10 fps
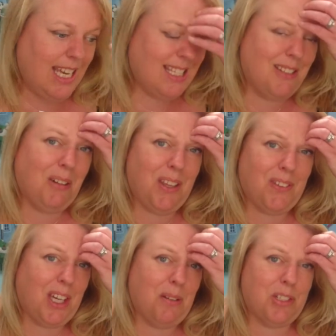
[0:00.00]
it's not
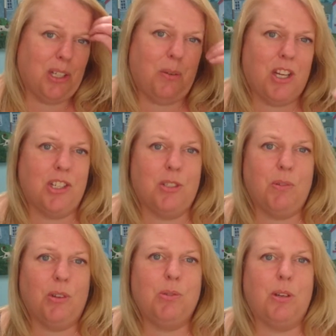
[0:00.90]
even coaching questions.
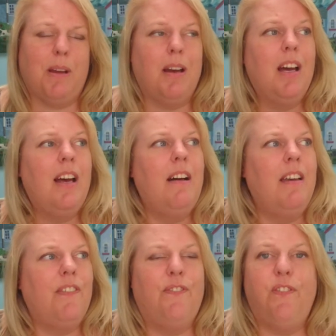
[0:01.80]
We're not talking about
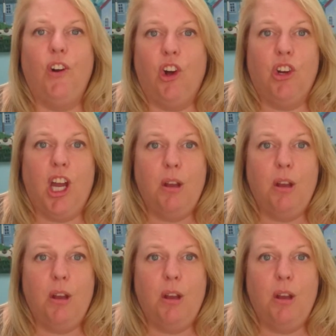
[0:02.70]
full on